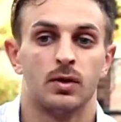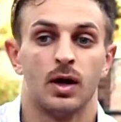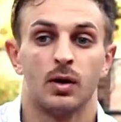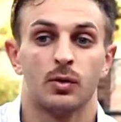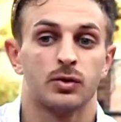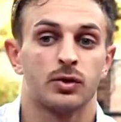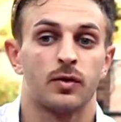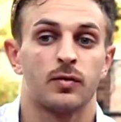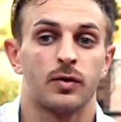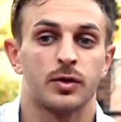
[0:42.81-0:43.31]
that
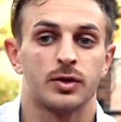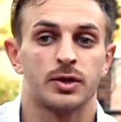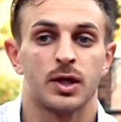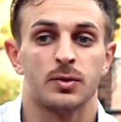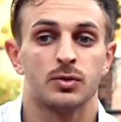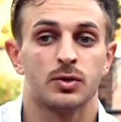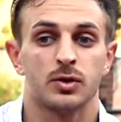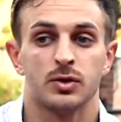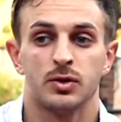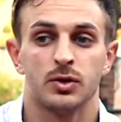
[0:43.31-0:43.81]
was our first
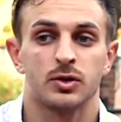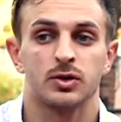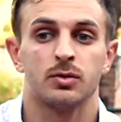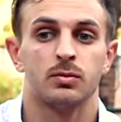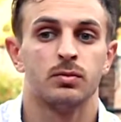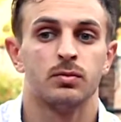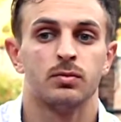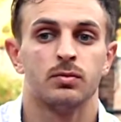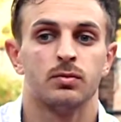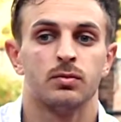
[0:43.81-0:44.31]
game, so it took
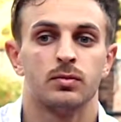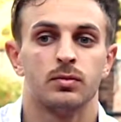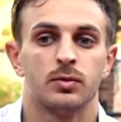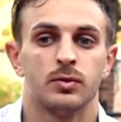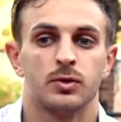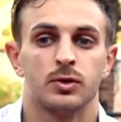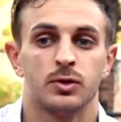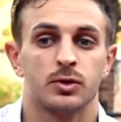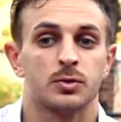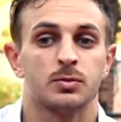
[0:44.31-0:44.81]
some
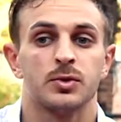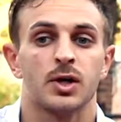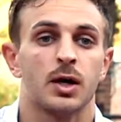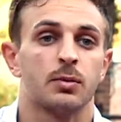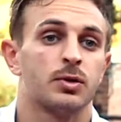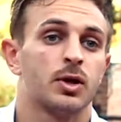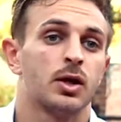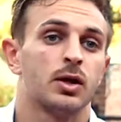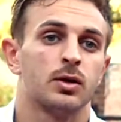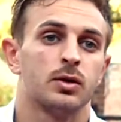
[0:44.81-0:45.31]
took some
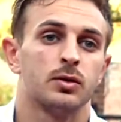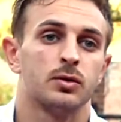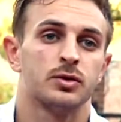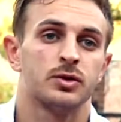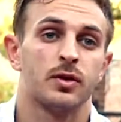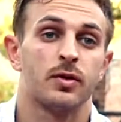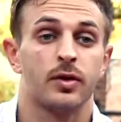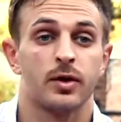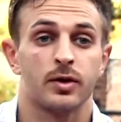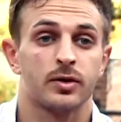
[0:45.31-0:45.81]
time getting
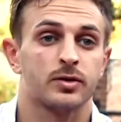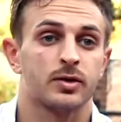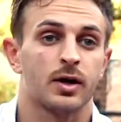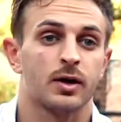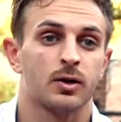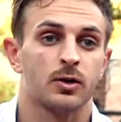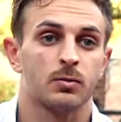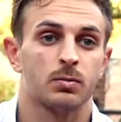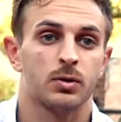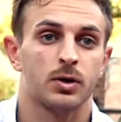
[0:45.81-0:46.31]
used to their
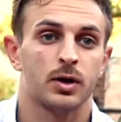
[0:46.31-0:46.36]
style of